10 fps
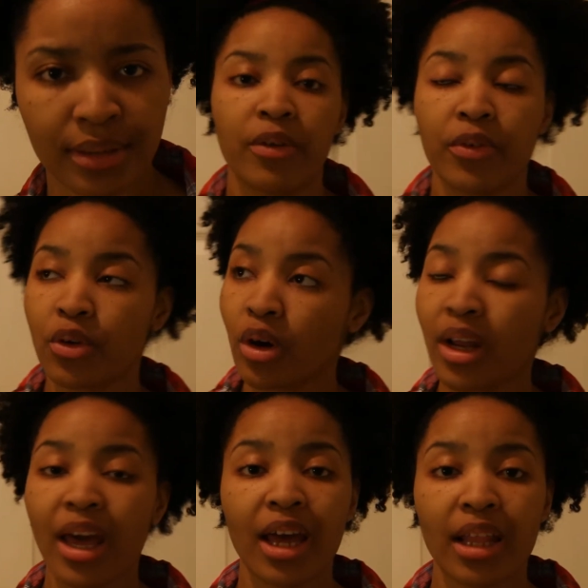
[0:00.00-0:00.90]
If you're gonna
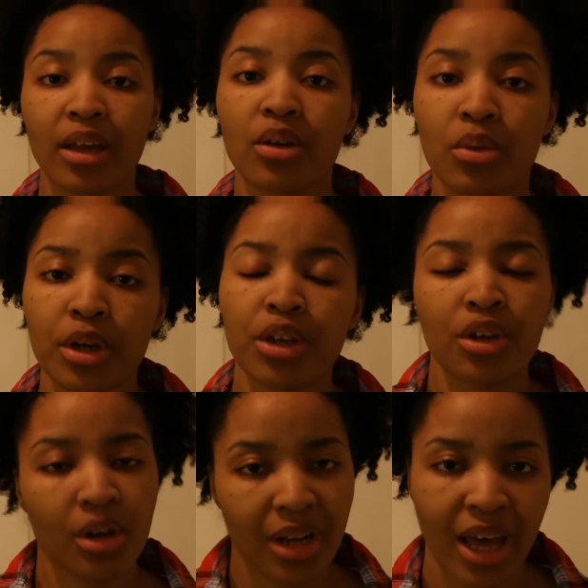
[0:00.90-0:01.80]
act like a queen, you're
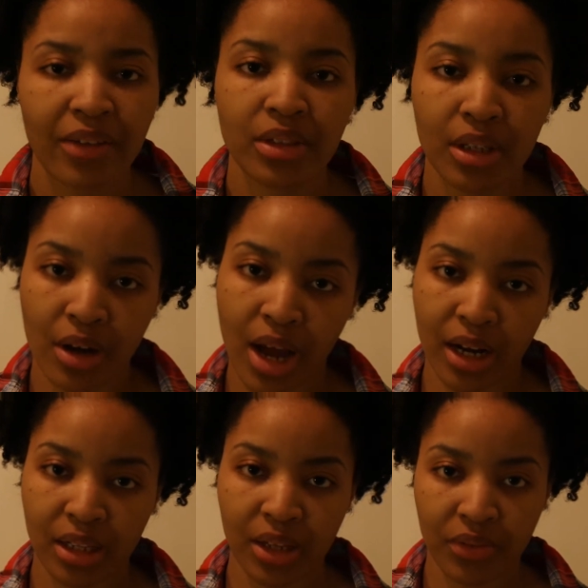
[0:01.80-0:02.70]
gonna have to learn how
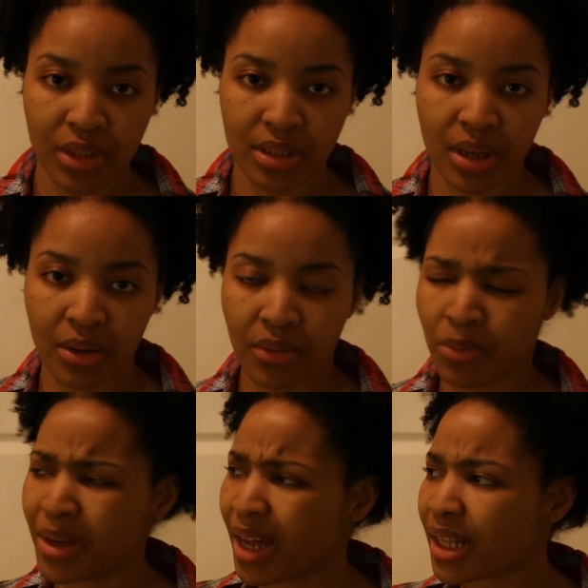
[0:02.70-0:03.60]
to love yourself.
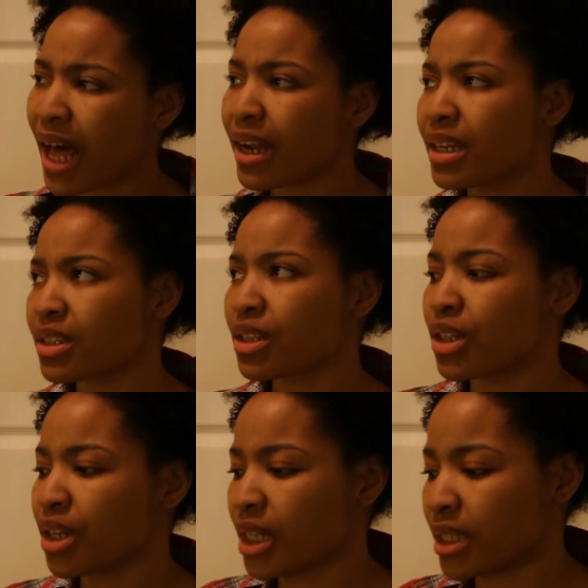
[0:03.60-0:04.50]
We got a lot of
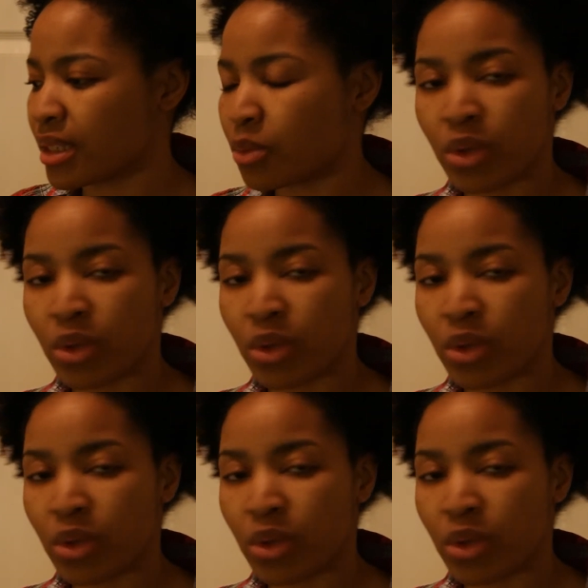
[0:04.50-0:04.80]
insecurities as